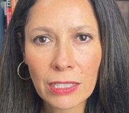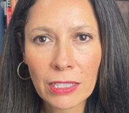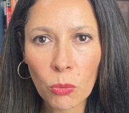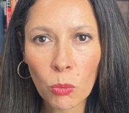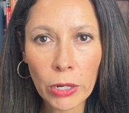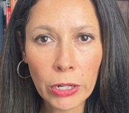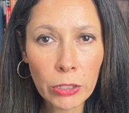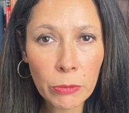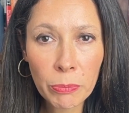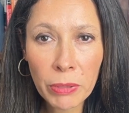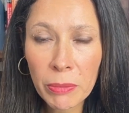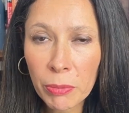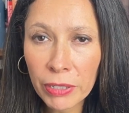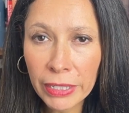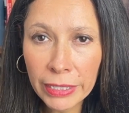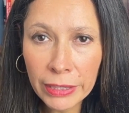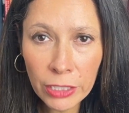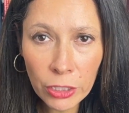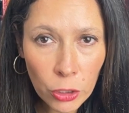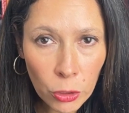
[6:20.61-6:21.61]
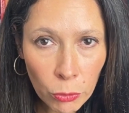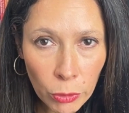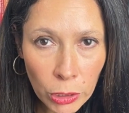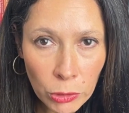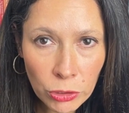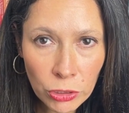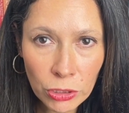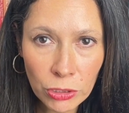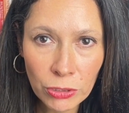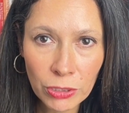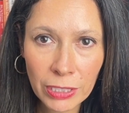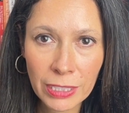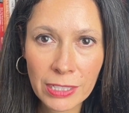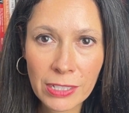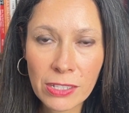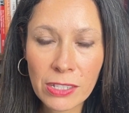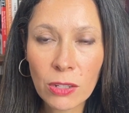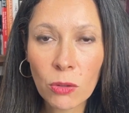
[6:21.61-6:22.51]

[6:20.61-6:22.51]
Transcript: Where do people get their groceries?